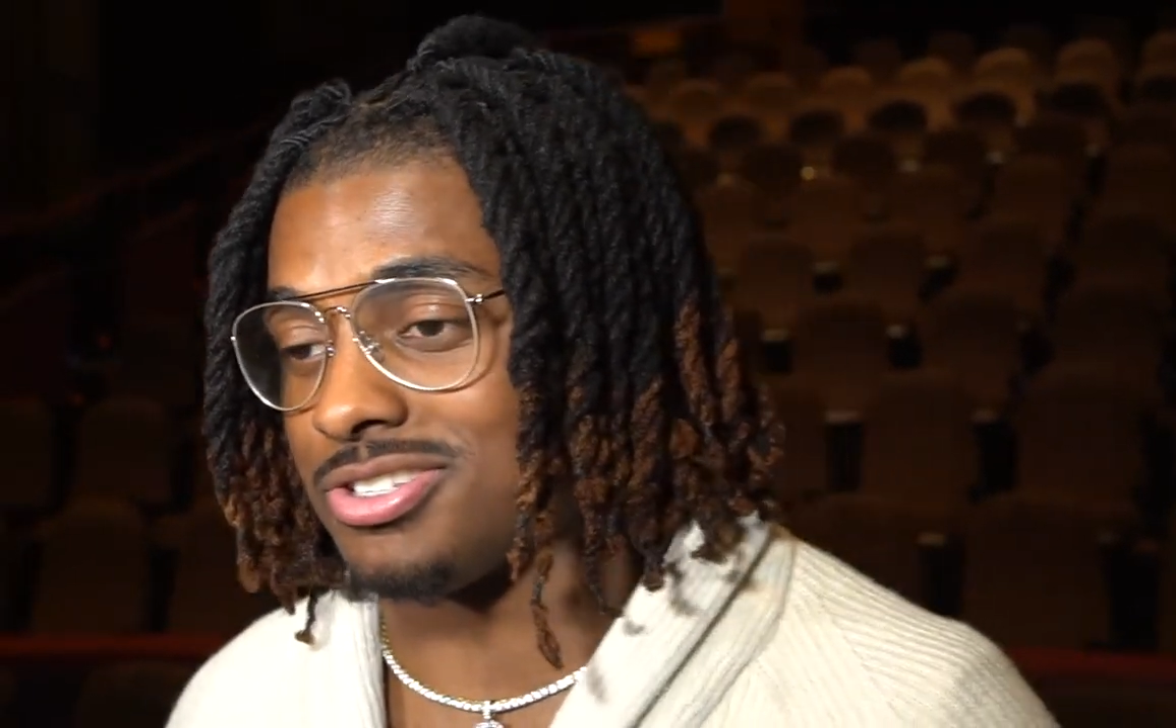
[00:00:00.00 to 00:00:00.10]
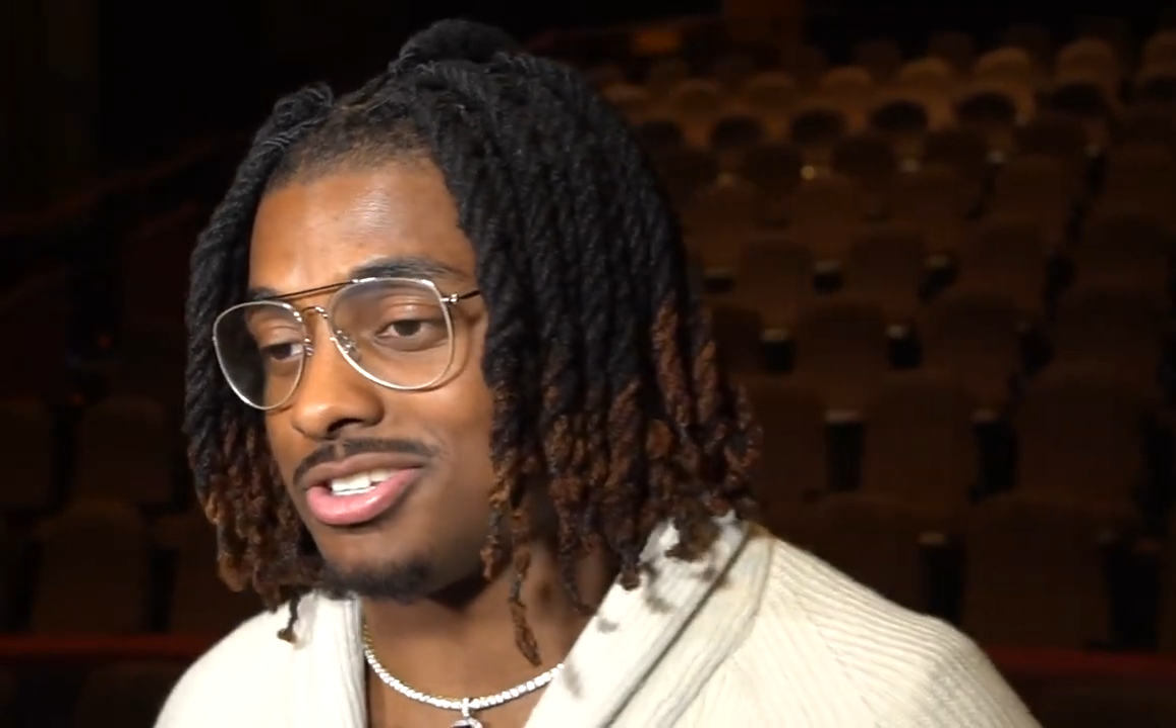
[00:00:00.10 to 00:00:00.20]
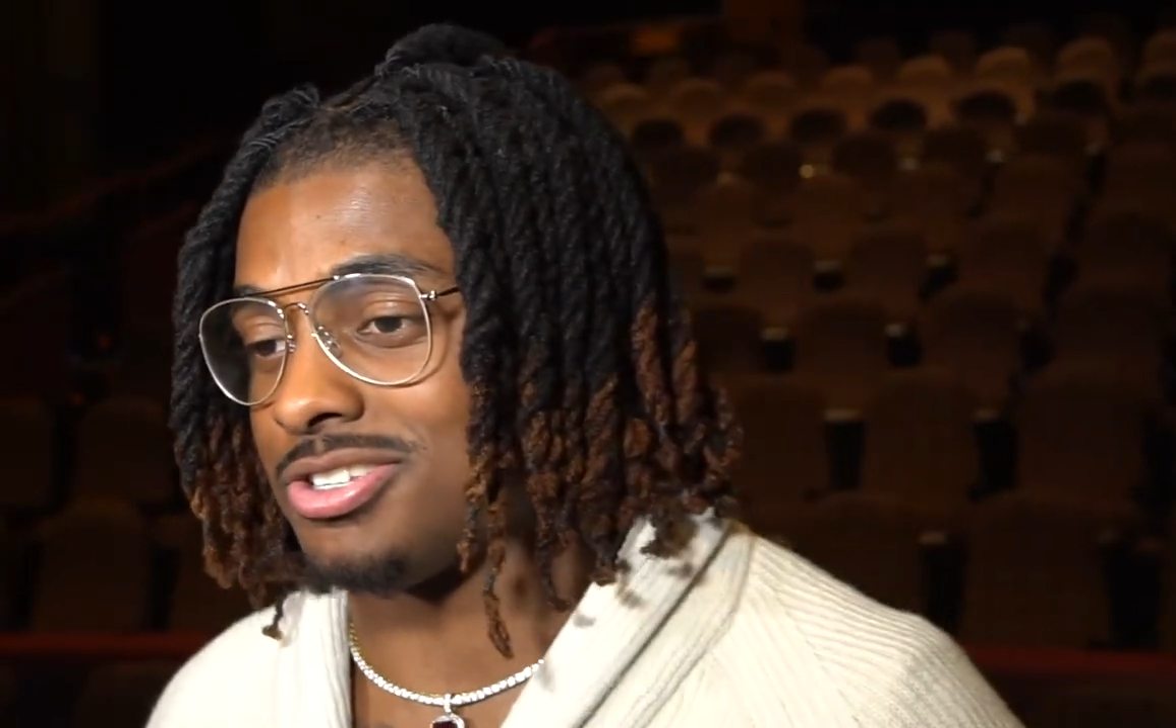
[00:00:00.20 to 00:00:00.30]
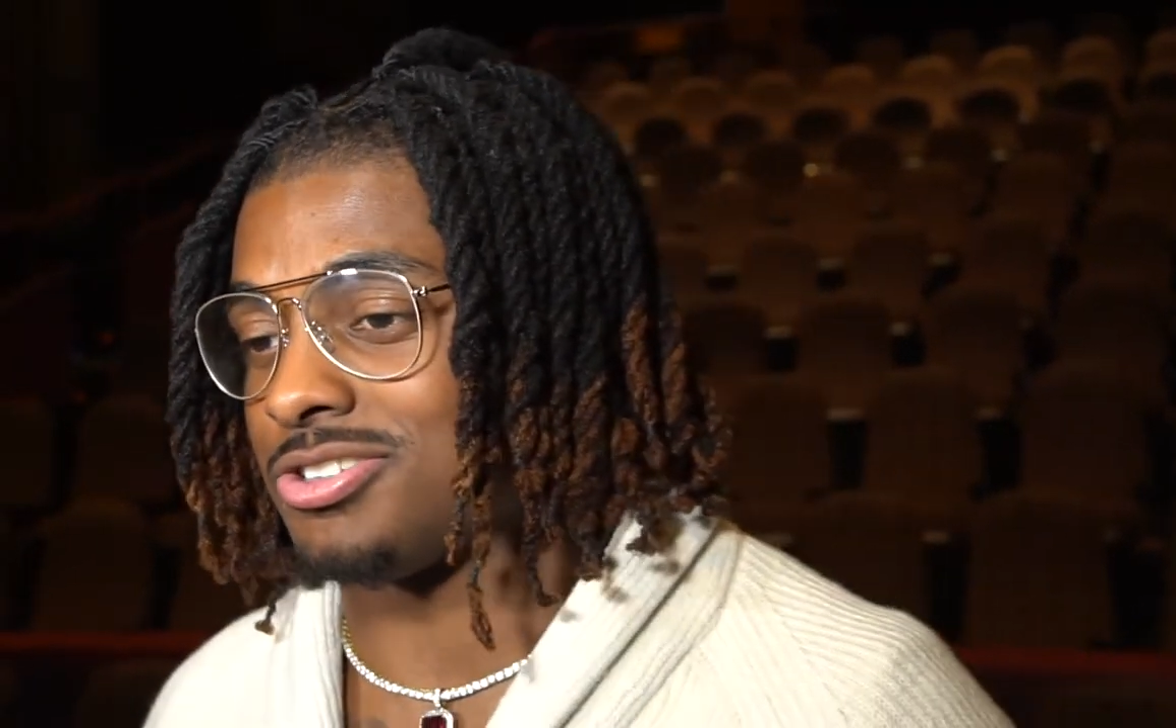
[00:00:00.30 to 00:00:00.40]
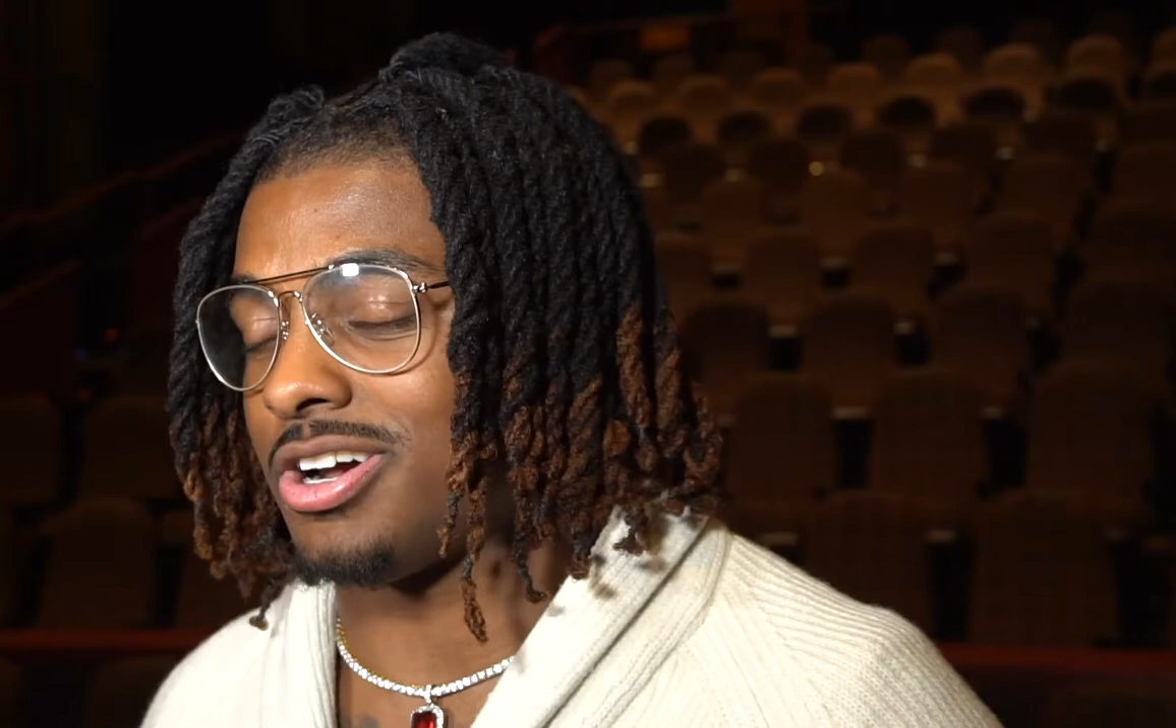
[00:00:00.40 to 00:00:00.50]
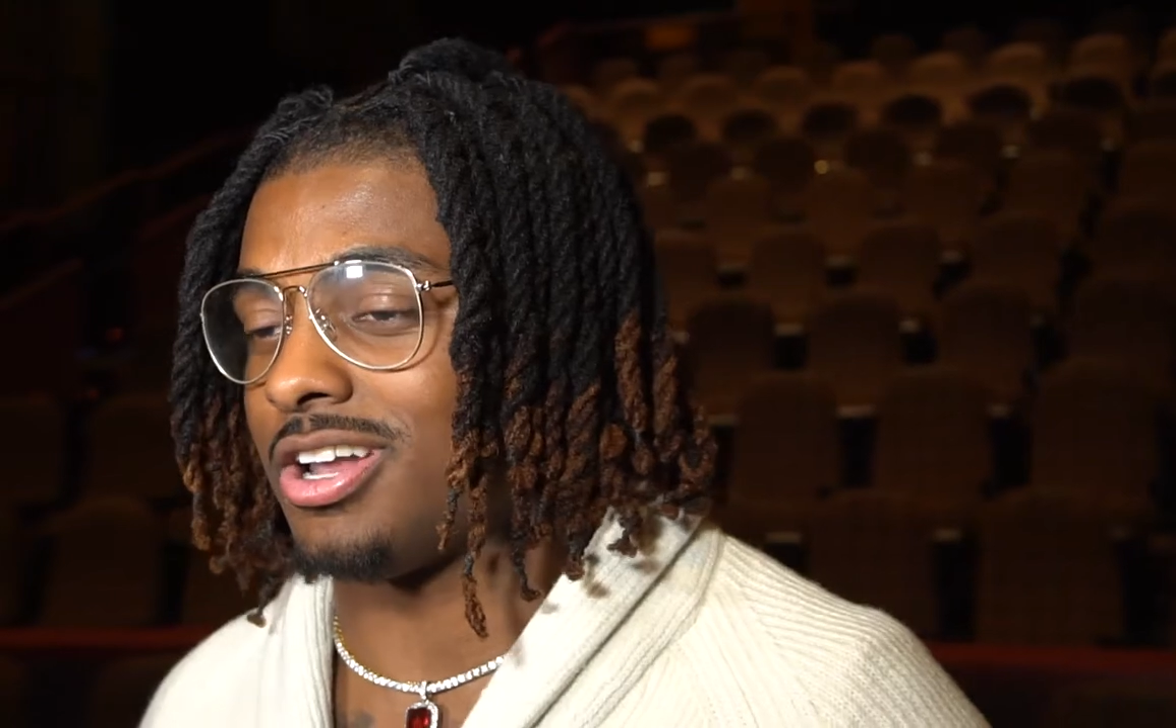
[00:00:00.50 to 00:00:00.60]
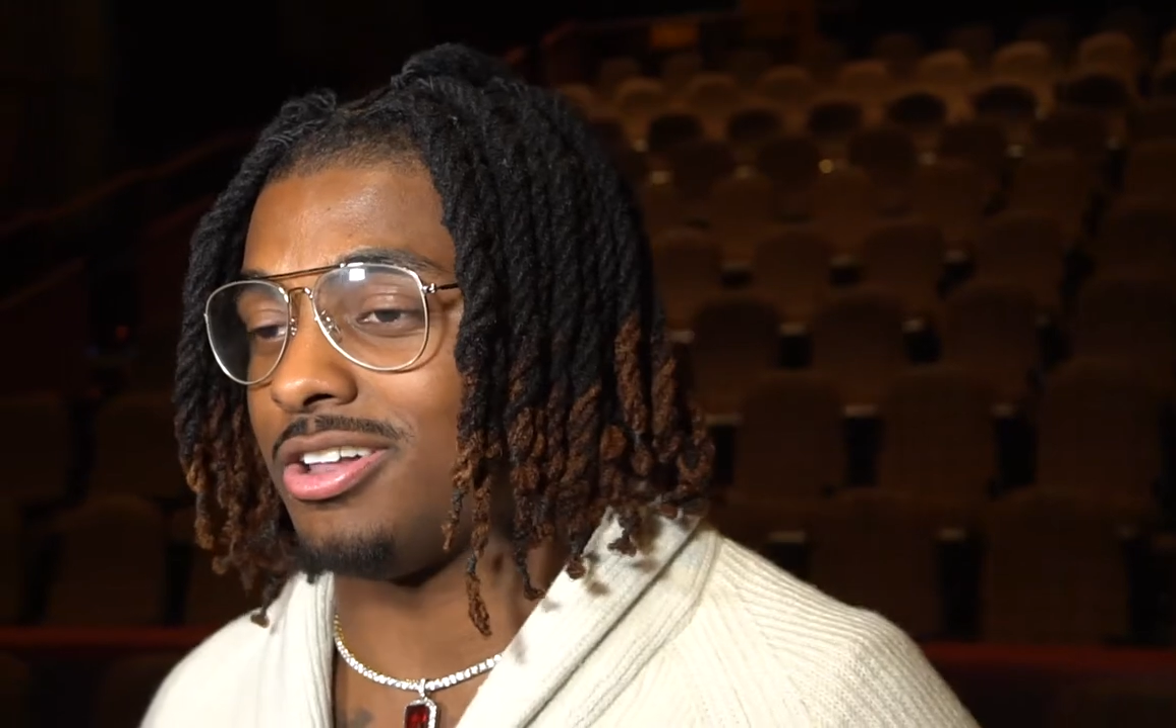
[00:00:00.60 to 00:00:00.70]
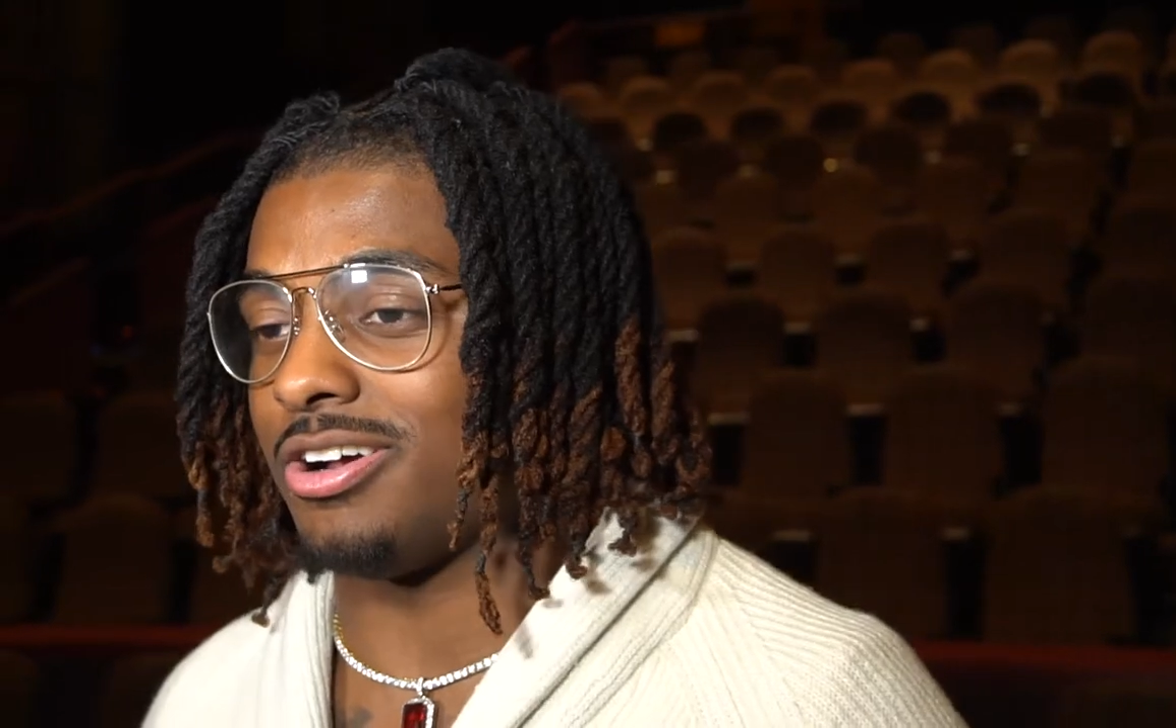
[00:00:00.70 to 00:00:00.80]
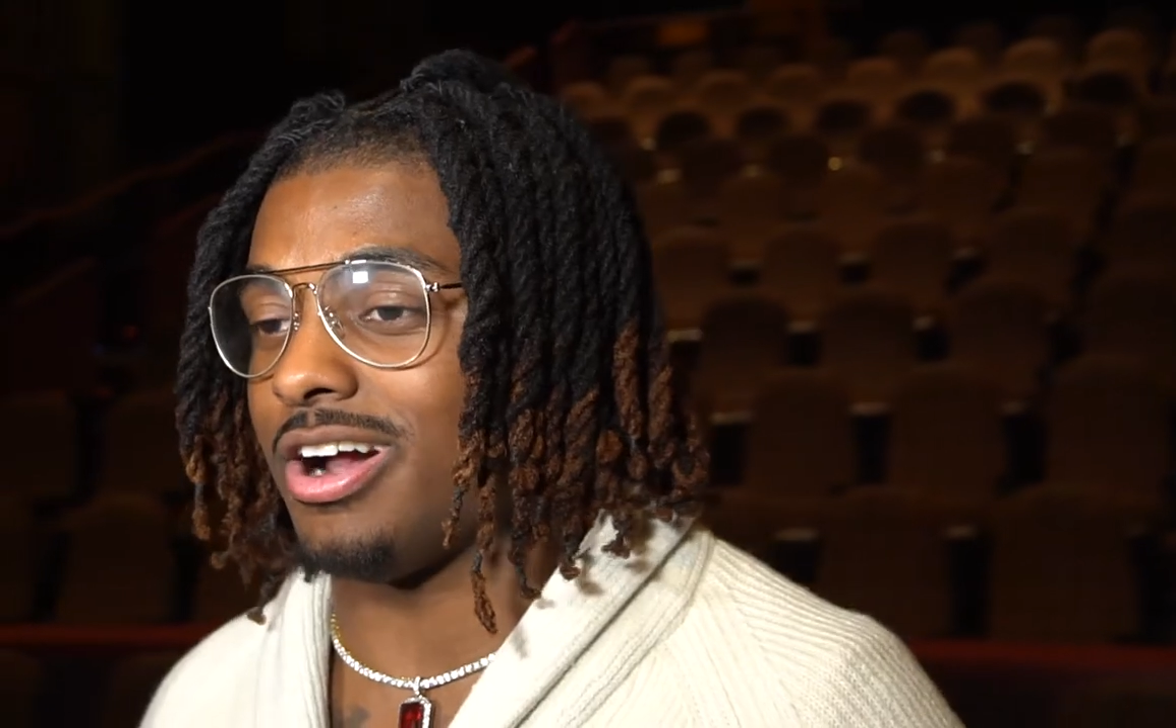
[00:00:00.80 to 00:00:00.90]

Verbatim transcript: just trying to learn